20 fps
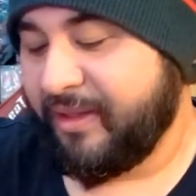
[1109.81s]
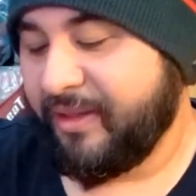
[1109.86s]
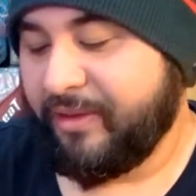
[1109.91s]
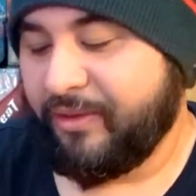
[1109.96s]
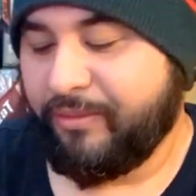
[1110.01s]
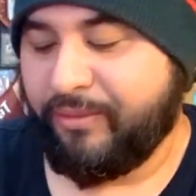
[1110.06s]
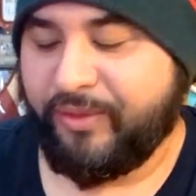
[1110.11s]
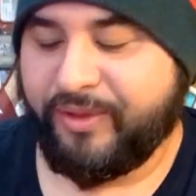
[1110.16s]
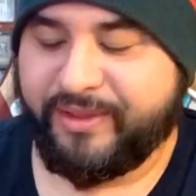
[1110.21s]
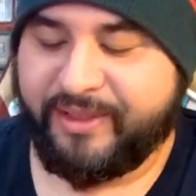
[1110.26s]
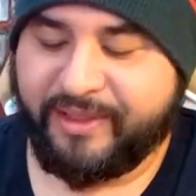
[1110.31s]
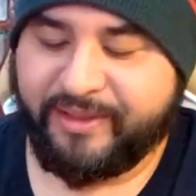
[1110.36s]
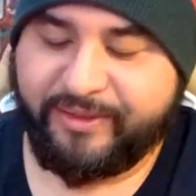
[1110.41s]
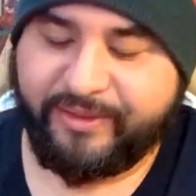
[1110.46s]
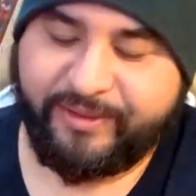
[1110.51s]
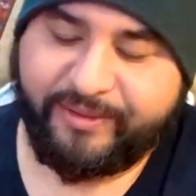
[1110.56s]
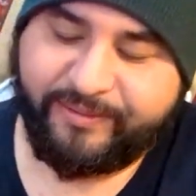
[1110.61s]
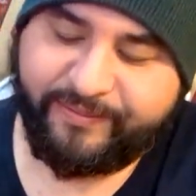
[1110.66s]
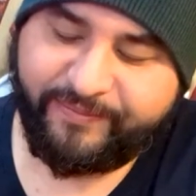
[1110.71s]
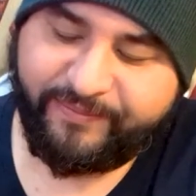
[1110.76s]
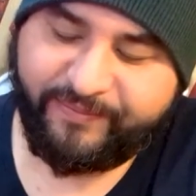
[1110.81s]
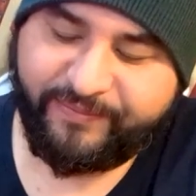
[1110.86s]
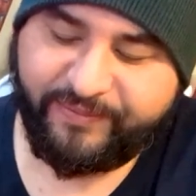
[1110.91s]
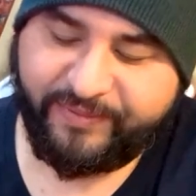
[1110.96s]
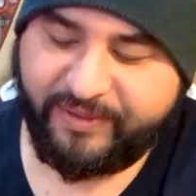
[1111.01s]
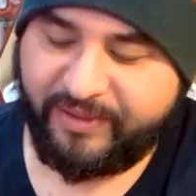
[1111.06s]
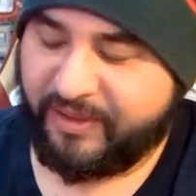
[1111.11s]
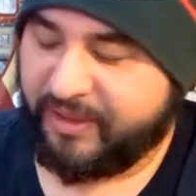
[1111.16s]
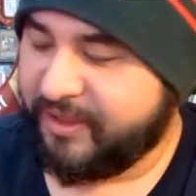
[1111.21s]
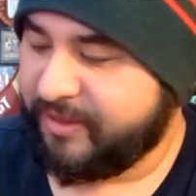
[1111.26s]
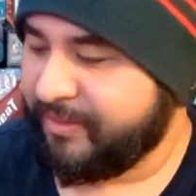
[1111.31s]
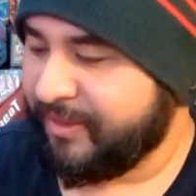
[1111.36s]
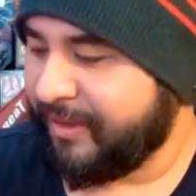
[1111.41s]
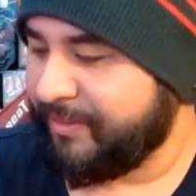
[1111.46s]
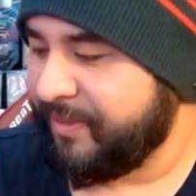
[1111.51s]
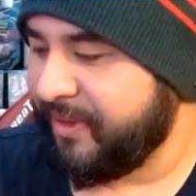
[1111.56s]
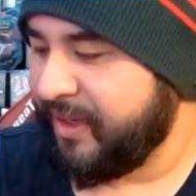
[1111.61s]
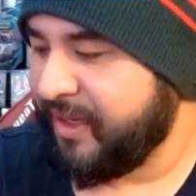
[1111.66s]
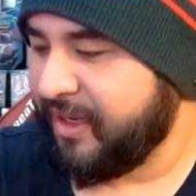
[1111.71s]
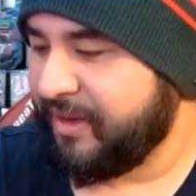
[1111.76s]
Old boy Sizzle. He's
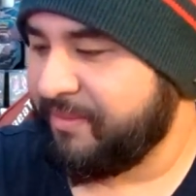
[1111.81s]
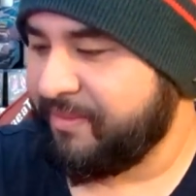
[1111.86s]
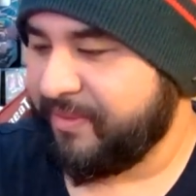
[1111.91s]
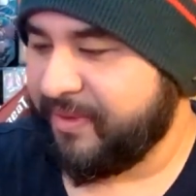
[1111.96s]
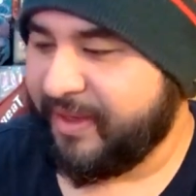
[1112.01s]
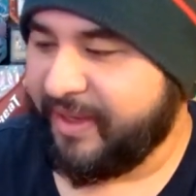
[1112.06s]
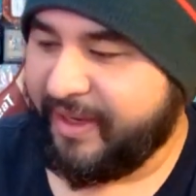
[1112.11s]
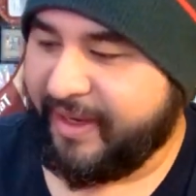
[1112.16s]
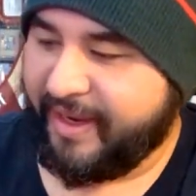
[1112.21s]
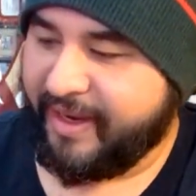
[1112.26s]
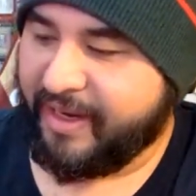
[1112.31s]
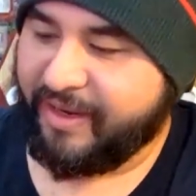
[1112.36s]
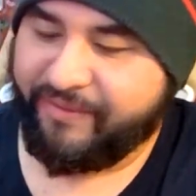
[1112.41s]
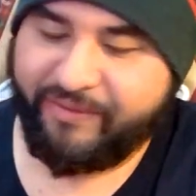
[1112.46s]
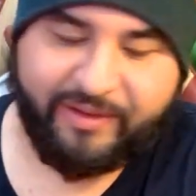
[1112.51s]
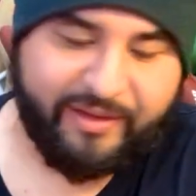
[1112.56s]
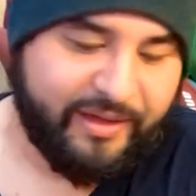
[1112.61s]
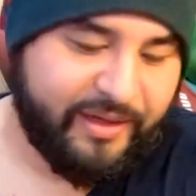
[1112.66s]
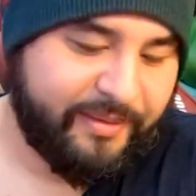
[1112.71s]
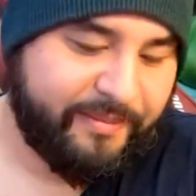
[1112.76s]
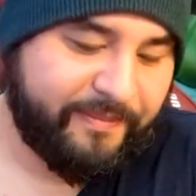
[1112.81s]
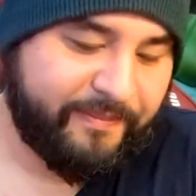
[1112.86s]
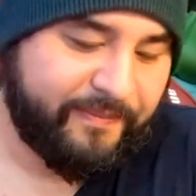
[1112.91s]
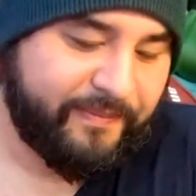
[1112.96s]
popping up a heck of a lot.